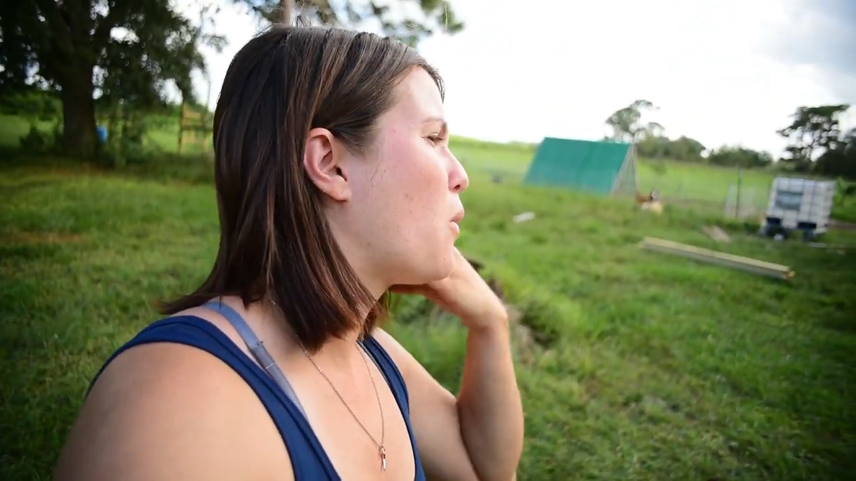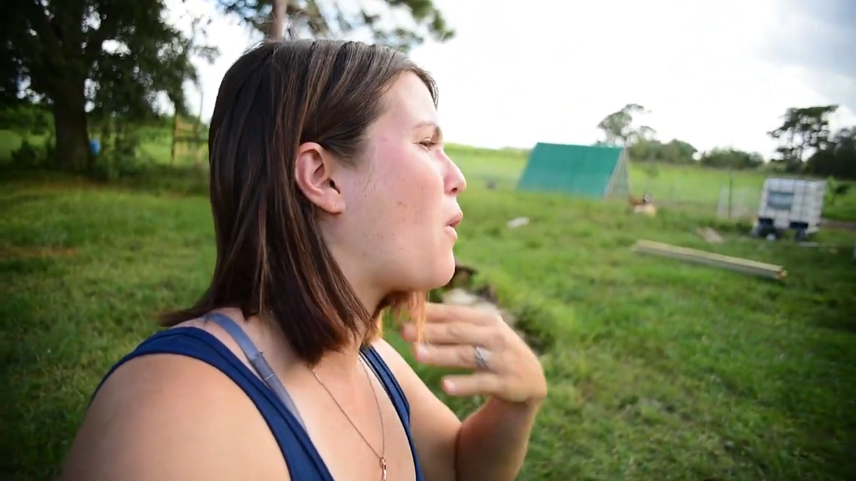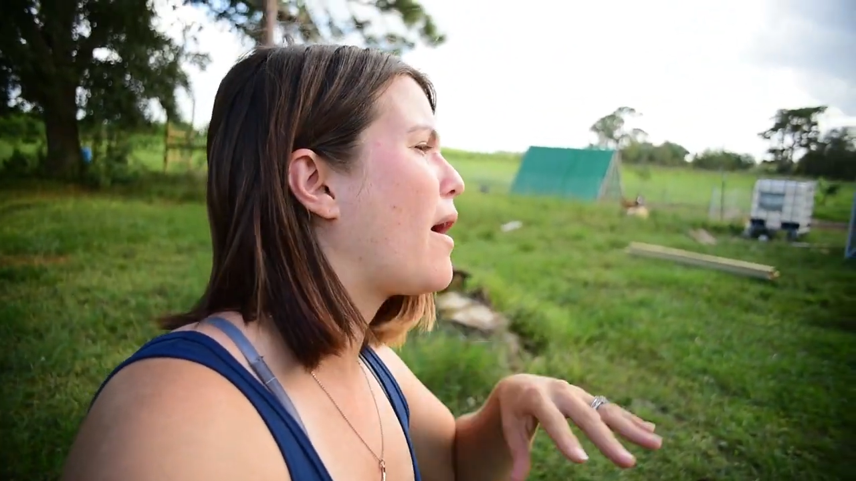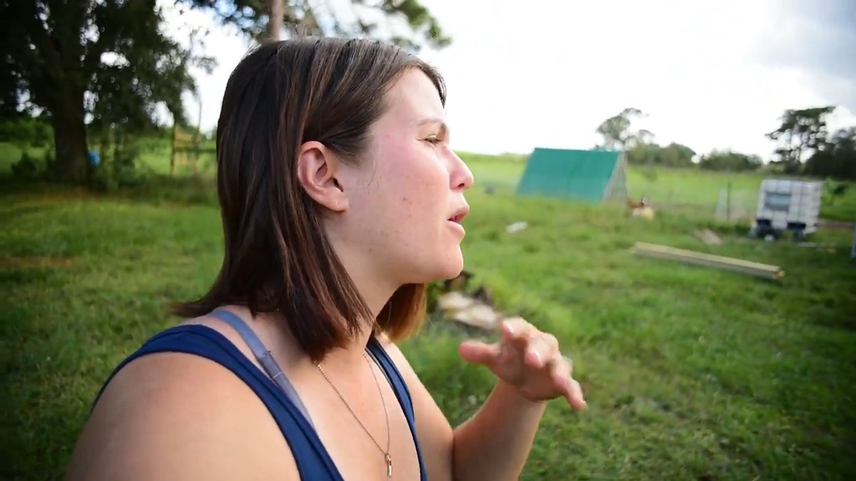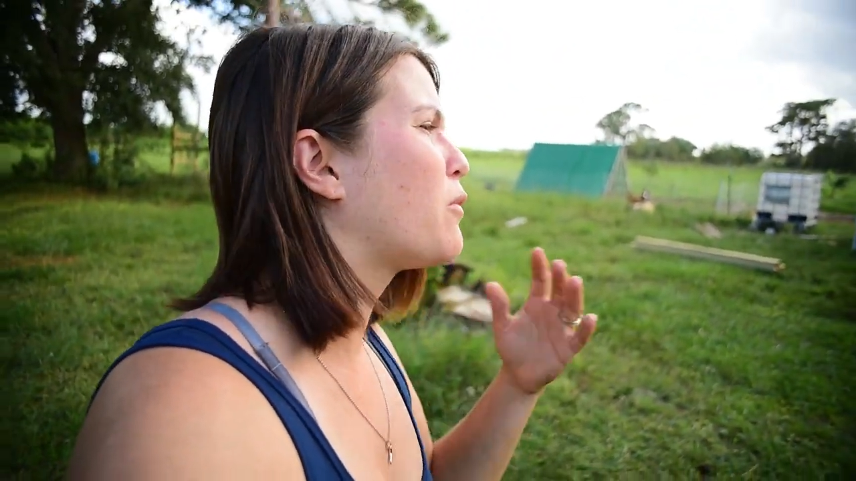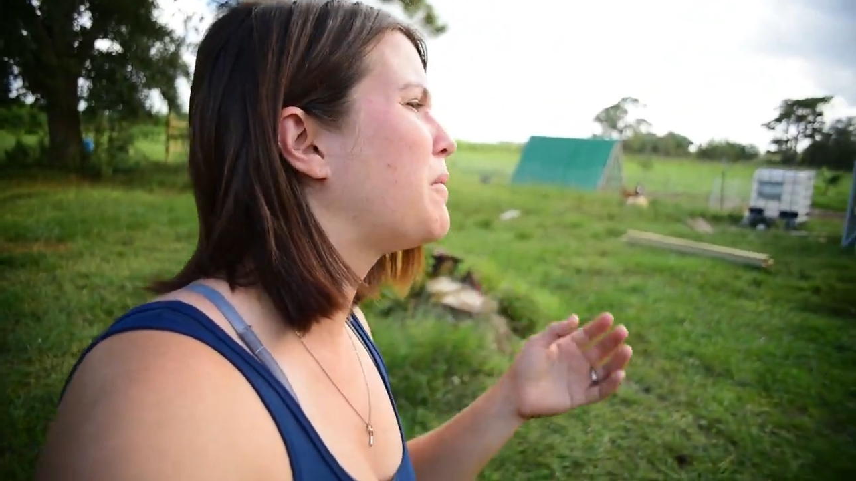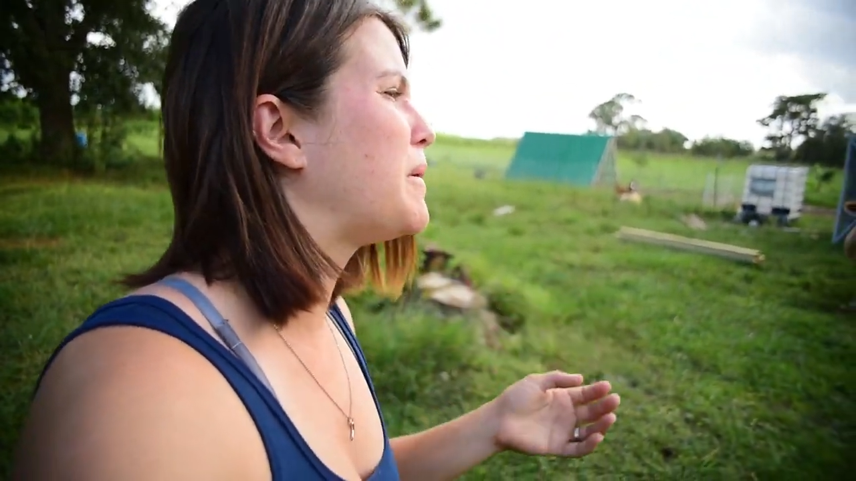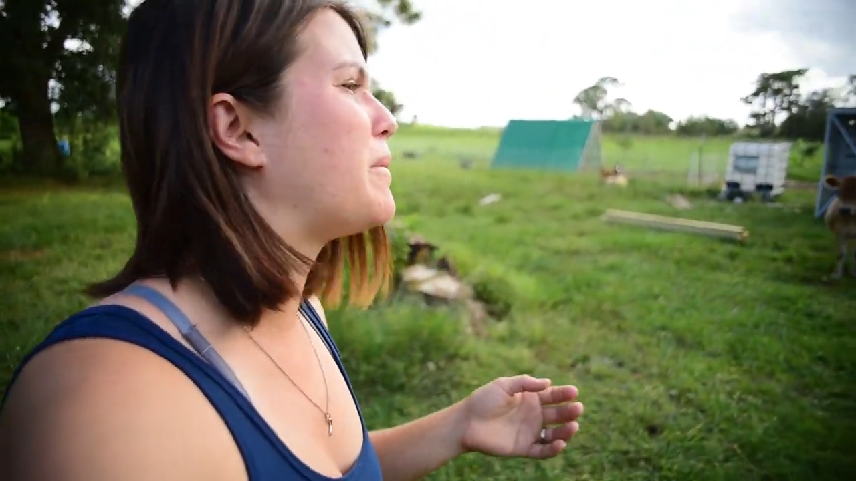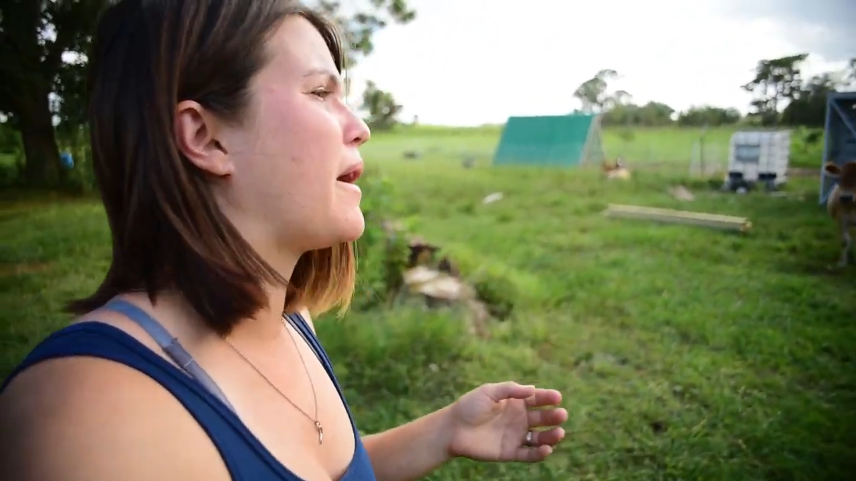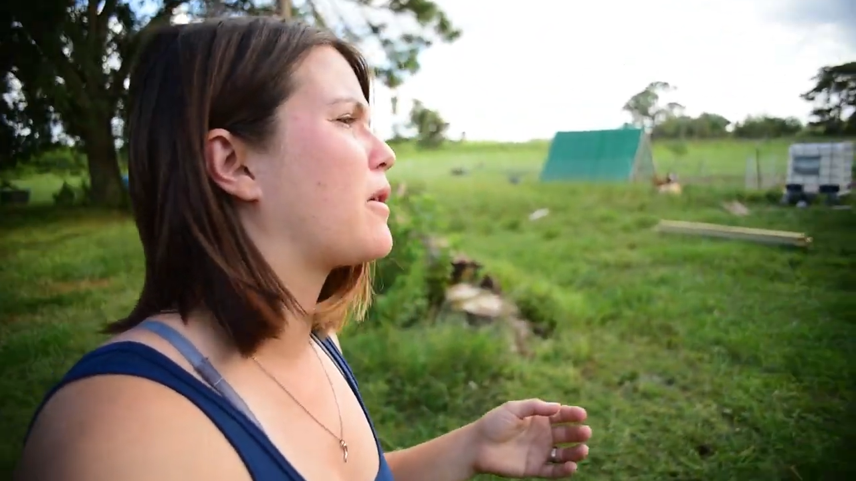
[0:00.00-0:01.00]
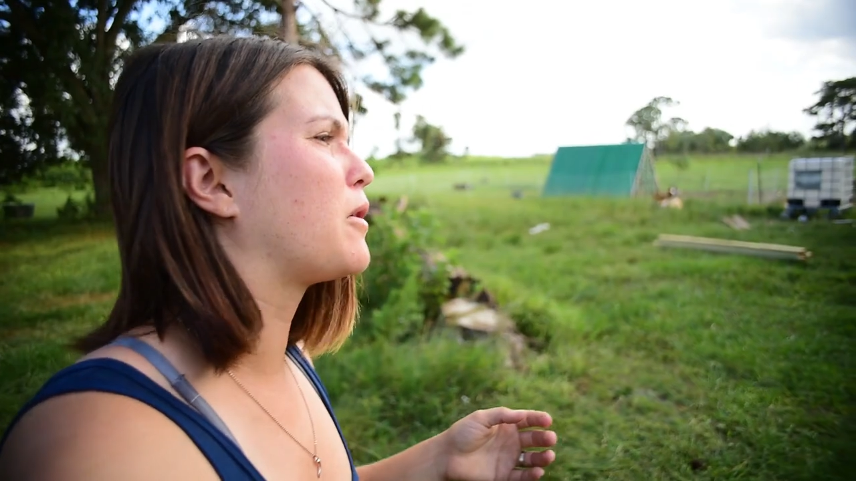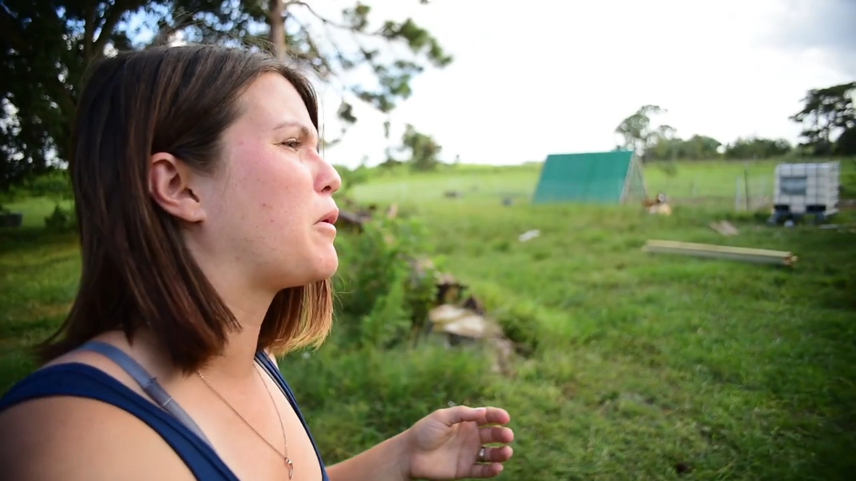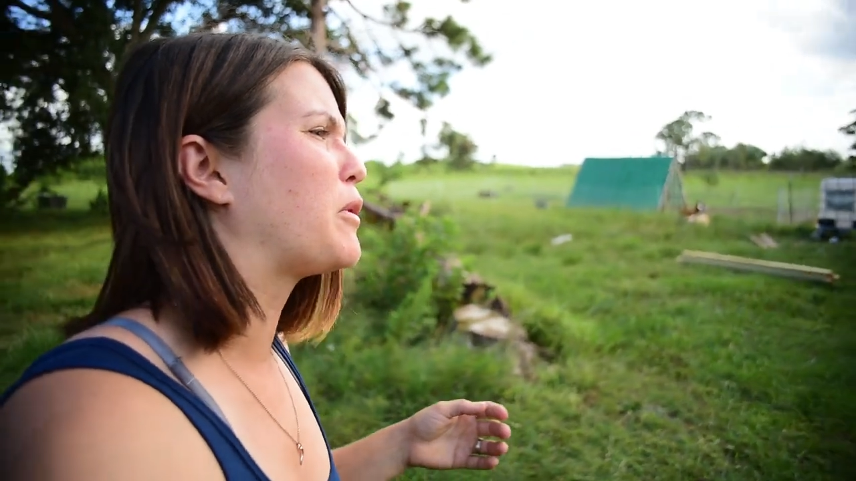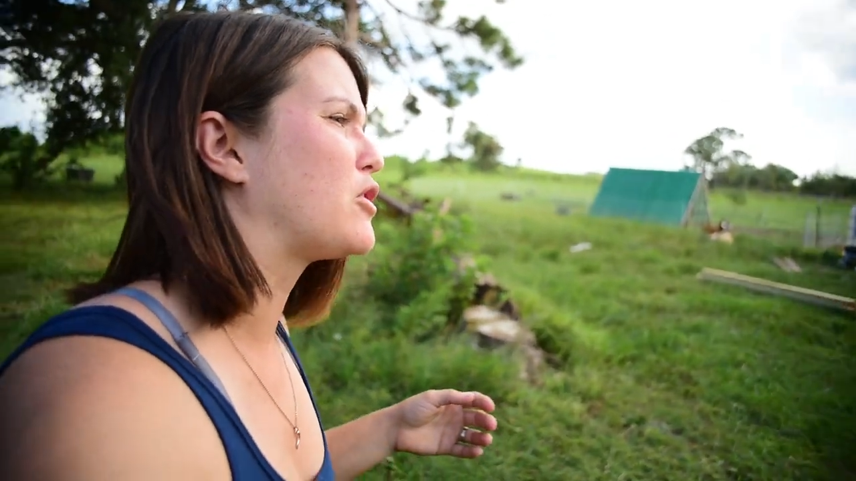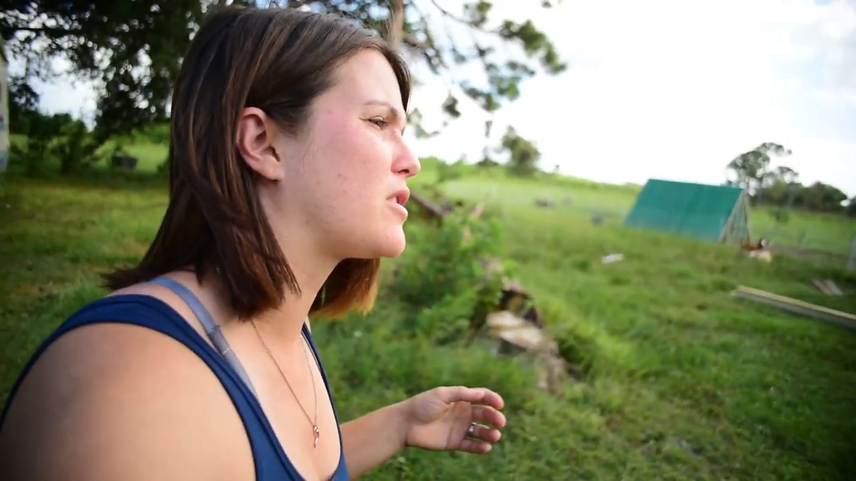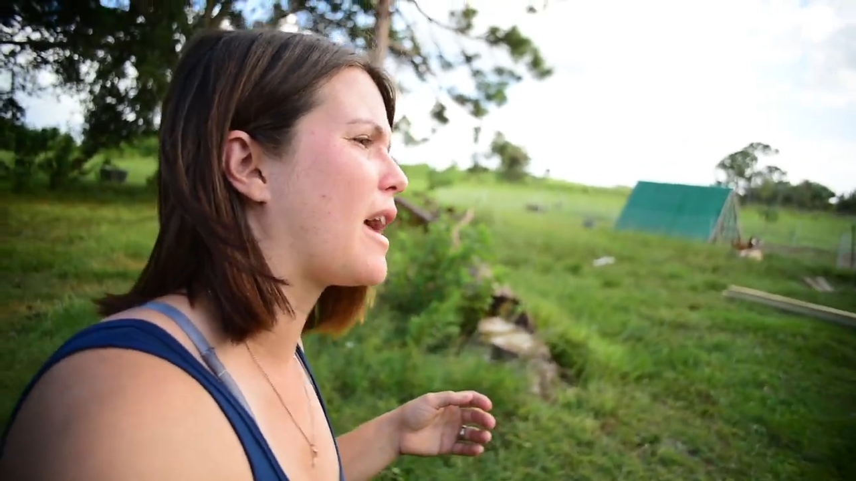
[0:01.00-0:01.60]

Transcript: wire would be better, but we just